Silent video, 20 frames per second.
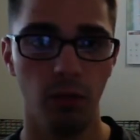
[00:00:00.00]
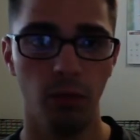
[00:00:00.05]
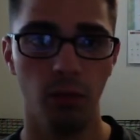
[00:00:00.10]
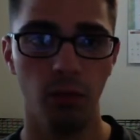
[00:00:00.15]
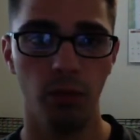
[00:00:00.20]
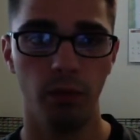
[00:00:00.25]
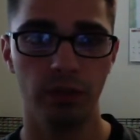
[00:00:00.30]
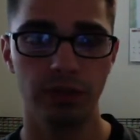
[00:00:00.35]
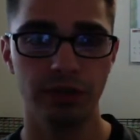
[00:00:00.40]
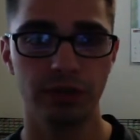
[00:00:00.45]

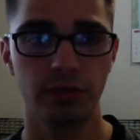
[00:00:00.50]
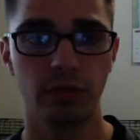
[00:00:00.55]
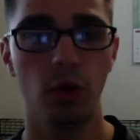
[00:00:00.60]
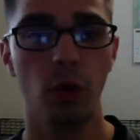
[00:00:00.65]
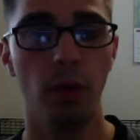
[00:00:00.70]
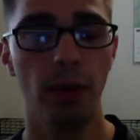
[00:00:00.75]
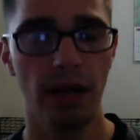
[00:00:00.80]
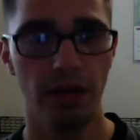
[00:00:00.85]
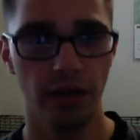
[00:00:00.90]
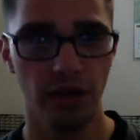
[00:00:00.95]
let's
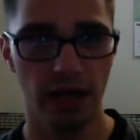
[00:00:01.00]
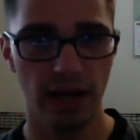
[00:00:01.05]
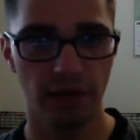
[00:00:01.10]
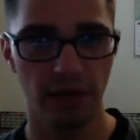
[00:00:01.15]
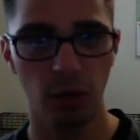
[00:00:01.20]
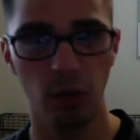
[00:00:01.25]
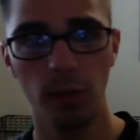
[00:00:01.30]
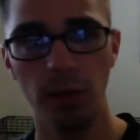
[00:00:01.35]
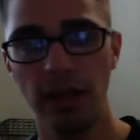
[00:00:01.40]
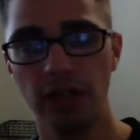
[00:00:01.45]
go back, you're going to have
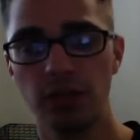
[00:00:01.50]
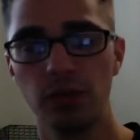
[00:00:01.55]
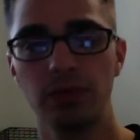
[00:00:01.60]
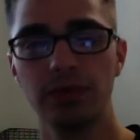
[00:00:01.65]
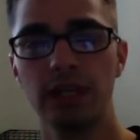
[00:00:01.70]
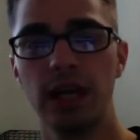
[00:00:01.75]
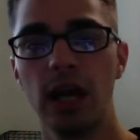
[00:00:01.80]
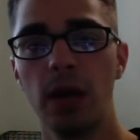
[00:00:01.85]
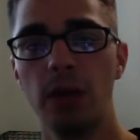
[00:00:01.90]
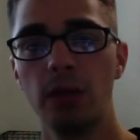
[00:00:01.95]
to go back to a
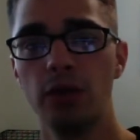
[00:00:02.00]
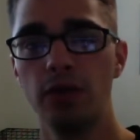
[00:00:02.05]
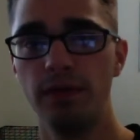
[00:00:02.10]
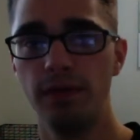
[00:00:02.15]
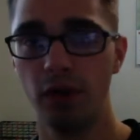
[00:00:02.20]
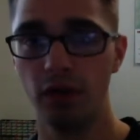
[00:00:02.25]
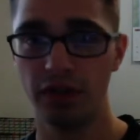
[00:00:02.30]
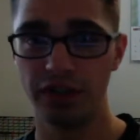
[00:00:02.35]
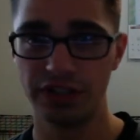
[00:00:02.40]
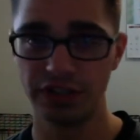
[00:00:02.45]
time when you
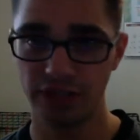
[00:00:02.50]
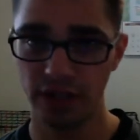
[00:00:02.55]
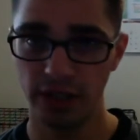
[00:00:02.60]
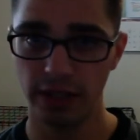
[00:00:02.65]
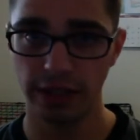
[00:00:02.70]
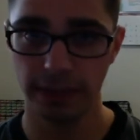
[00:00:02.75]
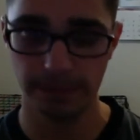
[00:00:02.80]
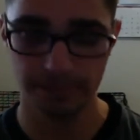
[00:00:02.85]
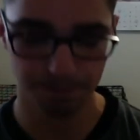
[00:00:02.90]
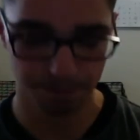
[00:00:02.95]
felt
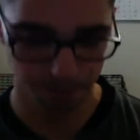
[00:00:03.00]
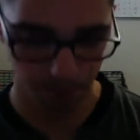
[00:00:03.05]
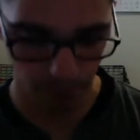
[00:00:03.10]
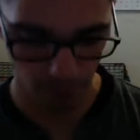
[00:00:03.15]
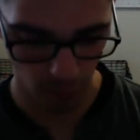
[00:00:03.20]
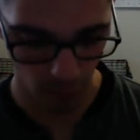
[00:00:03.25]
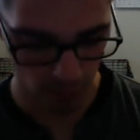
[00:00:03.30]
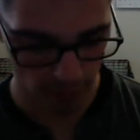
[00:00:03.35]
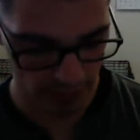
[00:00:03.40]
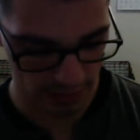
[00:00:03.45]
excited,
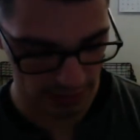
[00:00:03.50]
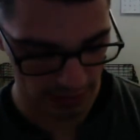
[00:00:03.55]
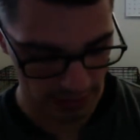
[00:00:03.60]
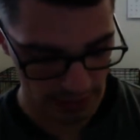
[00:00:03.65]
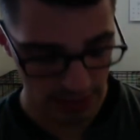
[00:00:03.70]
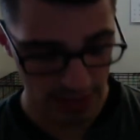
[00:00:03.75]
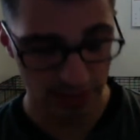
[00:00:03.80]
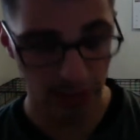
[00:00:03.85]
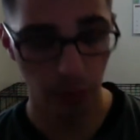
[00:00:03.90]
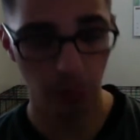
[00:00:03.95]
okay?
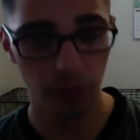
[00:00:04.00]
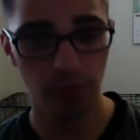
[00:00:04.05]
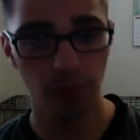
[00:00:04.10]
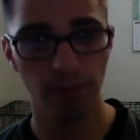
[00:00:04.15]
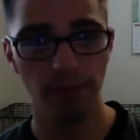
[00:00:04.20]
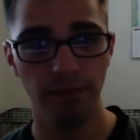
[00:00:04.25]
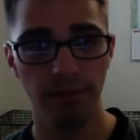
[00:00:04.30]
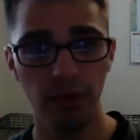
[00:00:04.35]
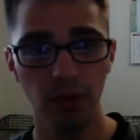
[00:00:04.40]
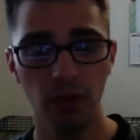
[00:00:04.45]
Then when
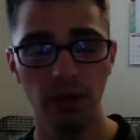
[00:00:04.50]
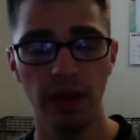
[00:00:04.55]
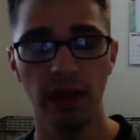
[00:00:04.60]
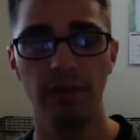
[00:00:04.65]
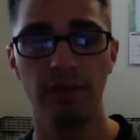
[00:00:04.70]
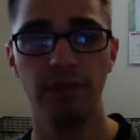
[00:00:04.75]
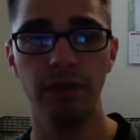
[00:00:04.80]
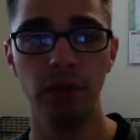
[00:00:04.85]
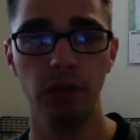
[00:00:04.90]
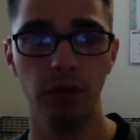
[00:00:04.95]
you feel
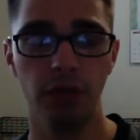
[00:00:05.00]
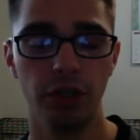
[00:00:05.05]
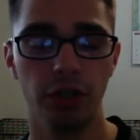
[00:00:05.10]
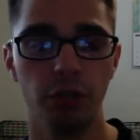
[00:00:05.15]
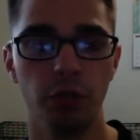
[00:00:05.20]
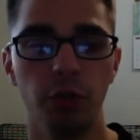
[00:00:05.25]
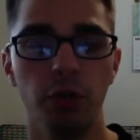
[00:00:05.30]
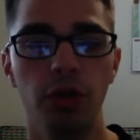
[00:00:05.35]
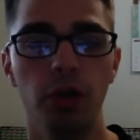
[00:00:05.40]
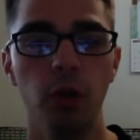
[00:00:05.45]
that feeling,
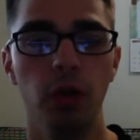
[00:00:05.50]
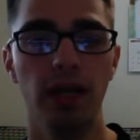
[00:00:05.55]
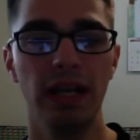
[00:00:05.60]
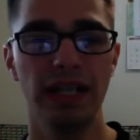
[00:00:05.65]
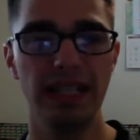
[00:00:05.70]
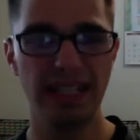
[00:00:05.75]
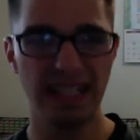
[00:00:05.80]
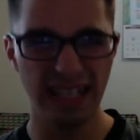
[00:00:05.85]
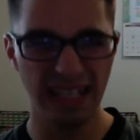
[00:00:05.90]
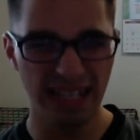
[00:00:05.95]
you really want
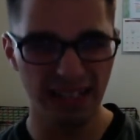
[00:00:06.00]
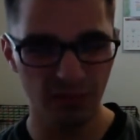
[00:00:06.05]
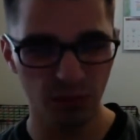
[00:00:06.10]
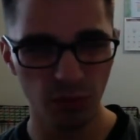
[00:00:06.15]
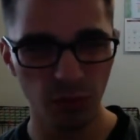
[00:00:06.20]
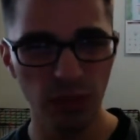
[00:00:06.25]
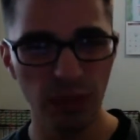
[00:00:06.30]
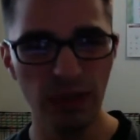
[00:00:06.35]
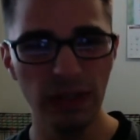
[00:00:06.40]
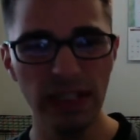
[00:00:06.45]
to get
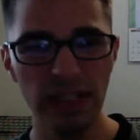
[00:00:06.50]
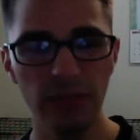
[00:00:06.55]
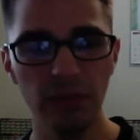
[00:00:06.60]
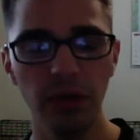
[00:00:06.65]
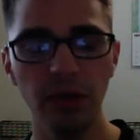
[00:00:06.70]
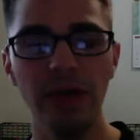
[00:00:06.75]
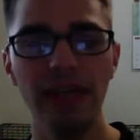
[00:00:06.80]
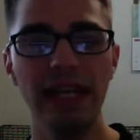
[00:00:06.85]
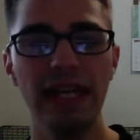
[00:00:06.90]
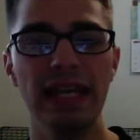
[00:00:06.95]

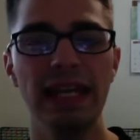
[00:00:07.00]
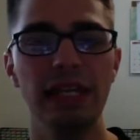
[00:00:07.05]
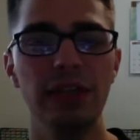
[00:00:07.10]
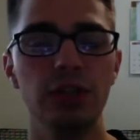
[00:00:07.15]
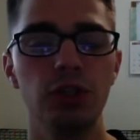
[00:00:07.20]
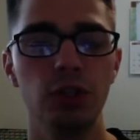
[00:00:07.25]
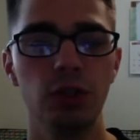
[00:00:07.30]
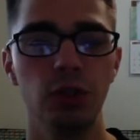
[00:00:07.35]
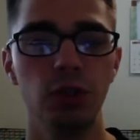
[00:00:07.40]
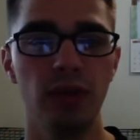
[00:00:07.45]
really
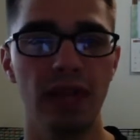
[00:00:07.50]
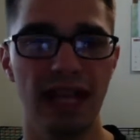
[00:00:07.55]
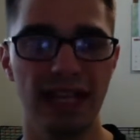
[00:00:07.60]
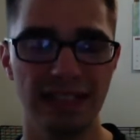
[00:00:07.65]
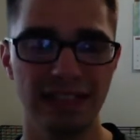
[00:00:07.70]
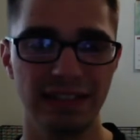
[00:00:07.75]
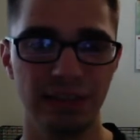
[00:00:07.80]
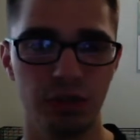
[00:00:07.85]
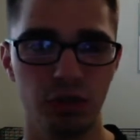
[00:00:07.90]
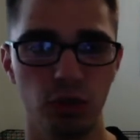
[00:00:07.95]
into
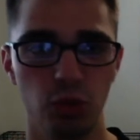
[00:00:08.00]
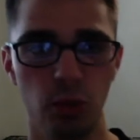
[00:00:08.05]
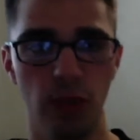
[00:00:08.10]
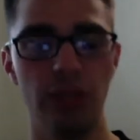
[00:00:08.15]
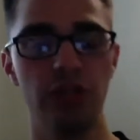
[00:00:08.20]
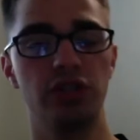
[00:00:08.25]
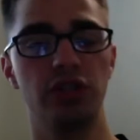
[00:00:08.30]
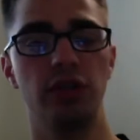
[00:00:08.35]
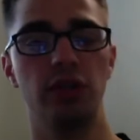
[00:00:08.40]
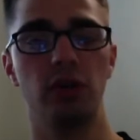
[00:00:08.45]
that
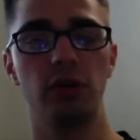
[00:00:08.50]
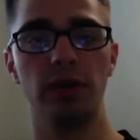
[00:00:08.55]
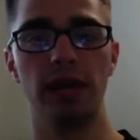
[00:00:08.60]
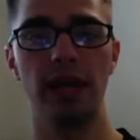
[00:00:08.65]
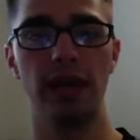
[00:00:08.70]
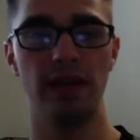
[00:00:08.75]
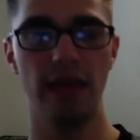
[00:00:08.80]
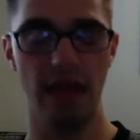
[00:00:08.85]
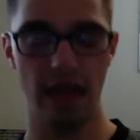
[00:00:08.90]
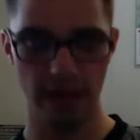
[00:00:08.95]
situation,
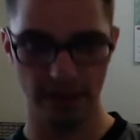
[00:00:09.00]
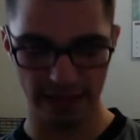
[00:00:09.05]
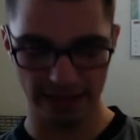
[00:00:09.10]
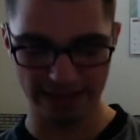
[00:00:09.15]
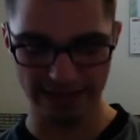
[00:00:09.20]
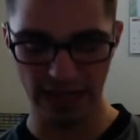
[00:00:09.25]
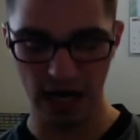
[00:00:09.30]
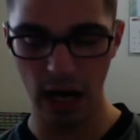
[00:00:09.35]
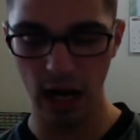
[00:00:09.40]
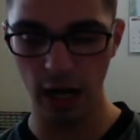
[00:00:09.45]
okay?
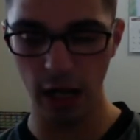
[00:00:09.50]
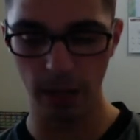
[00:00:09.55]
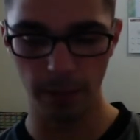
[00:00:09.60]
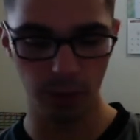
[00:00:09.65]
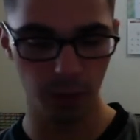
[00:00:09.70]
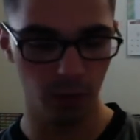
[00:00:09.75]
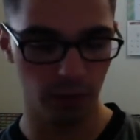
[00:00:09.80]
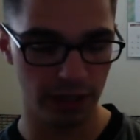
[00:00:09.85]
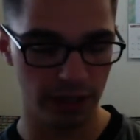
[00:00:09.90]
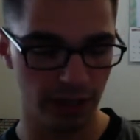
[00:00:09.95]
That time.
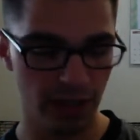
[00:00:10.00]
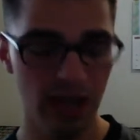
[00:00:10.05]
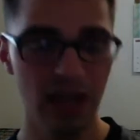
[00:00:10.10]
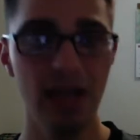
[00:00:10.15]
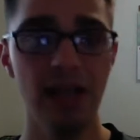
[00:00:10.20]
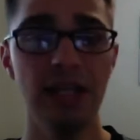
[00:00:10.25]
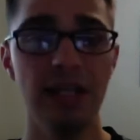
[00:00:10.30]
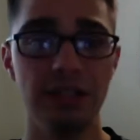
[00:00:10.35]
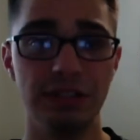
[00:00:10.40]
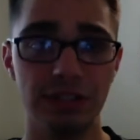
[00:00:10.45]
You want to
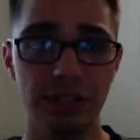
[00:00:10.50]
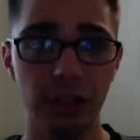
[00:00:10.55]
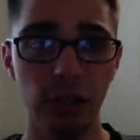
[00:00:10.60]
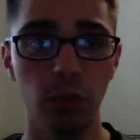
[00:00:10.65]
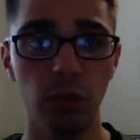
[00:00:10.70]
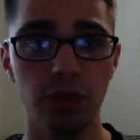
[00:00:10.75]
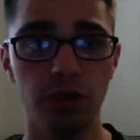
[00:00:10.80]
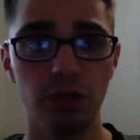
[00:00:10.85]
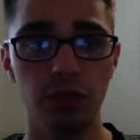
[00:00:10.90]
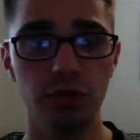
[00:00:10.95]
see
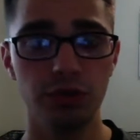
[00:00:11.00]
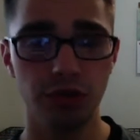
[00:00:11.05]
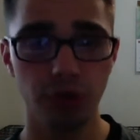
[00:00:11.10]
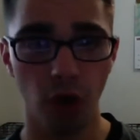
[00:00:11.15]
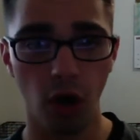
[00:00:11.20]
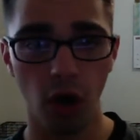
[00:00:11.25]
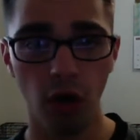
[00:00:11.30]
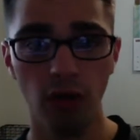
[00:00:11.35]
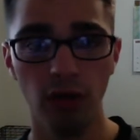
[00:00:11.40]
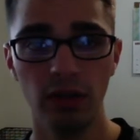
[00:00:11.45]
what you
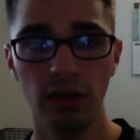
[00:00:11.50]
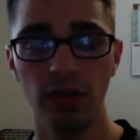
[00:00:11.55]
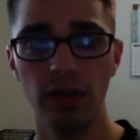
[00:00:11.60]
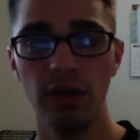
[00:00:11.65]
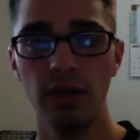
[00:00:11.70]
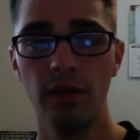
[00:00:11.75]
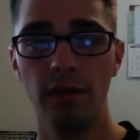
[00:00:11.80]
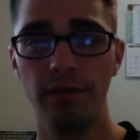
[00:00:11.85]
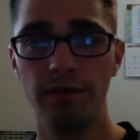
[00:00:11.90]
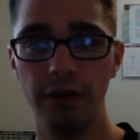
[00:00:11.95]
saw,
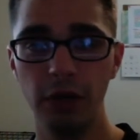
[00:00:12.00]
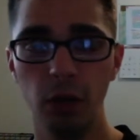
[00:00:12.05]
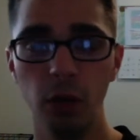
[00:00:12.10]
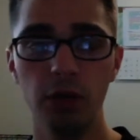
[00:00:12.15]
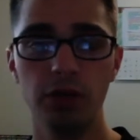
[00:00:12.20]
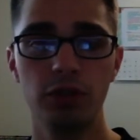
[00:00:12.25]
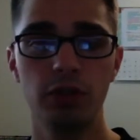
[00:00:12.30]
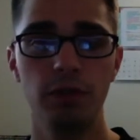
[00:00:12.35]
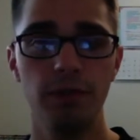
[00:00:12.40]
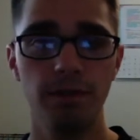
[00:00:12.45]
feel
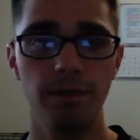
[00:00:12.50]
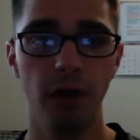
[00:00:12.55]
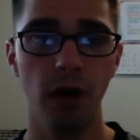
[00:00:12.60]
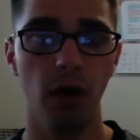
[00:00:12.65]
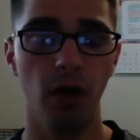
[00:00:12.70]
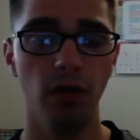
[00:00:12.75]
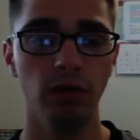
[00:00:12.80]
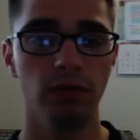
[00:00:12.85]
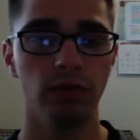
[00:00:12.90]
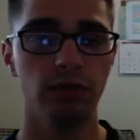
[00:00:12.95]
what you
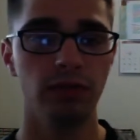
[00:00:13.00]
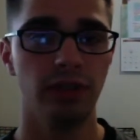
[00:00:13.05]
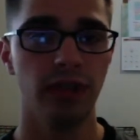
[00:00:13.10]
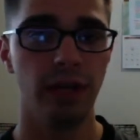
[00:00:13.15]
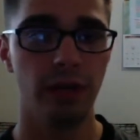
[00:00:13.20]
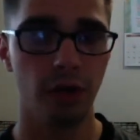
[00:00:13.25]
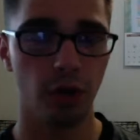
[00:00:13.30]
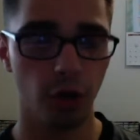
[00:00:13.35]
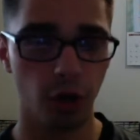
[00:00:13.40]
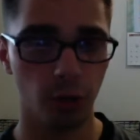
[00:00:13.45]
felt,
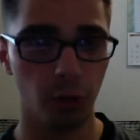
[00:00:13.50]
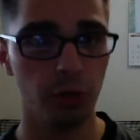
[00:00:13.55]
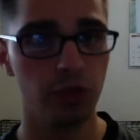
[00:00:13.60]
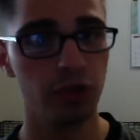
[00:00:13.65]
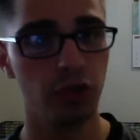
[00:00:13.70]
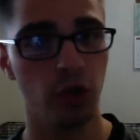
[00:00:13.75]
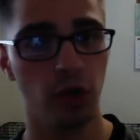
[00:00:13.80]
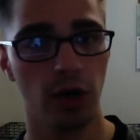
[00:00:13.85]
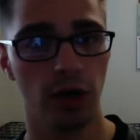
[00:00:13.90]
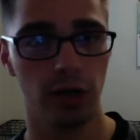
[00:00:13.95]
and heard
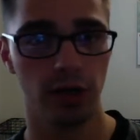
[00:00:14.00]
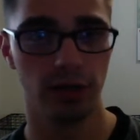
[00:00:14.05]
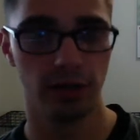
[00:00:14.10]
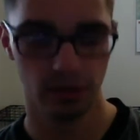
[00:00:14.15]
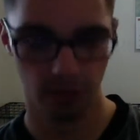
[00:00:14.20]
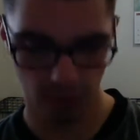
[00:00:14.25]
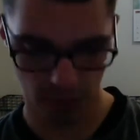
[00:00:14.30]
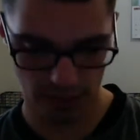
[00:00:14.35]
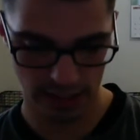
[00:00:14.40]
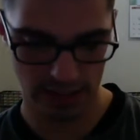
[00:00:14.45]
what you heard,
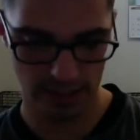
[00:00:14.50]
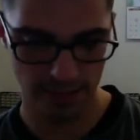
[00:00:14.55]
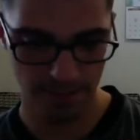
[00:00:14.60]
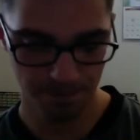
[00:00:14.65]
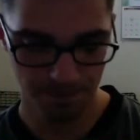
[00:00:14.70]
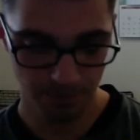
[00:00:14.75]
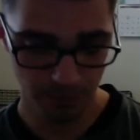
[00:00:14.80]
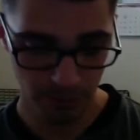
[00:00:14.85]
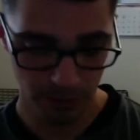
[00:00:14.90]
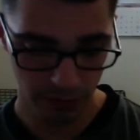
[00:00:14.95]
okay?
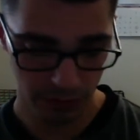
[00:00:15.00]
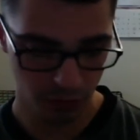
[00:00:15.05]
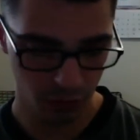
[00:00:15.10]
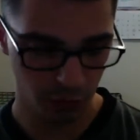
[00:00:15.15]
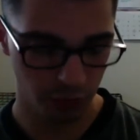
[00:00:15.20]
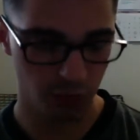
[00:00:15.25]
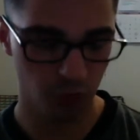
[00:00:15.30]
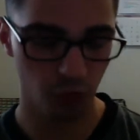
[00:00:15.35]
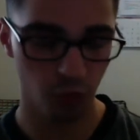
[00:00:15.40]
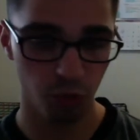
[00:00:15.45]

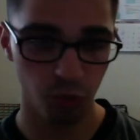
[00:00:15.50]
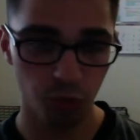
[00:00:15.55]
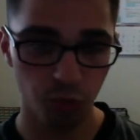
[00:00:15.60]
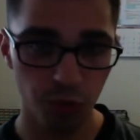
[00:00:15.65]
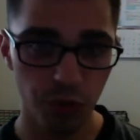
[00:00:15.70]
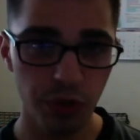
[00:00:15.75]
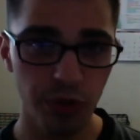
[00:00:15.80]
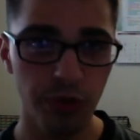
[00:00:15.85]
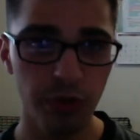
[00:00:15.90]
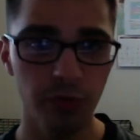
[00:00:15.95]
So when you're
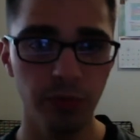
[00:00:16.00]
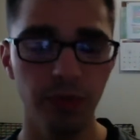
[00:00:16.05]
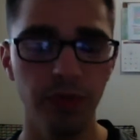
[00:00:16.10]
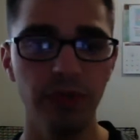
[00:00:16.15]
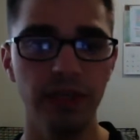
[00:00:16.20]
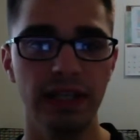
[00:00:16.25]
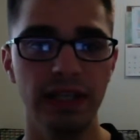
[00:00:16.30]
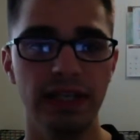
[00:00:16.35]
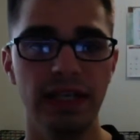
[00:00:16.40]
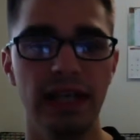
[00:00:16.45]

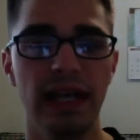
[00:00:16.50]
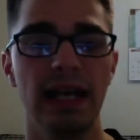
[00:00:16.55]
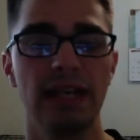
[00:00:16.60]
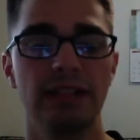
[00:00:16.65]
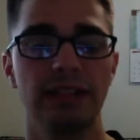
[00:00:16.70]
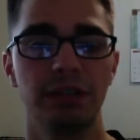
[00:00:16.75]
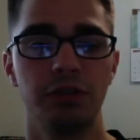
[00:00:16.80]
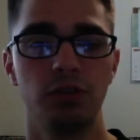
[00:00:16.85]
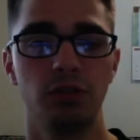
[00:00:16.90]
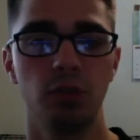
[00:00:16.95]
really in
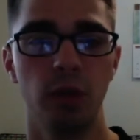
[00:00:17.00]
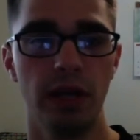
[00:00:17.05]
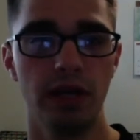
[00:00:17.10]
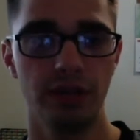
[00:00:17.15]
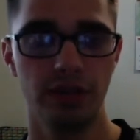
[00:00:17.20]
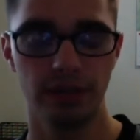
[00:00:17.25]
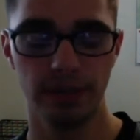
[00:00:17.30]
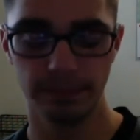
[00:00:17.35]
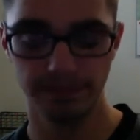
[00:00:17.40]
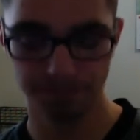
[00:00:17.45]
that
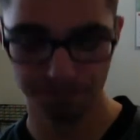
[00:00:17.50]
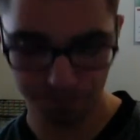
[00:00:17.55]
situation,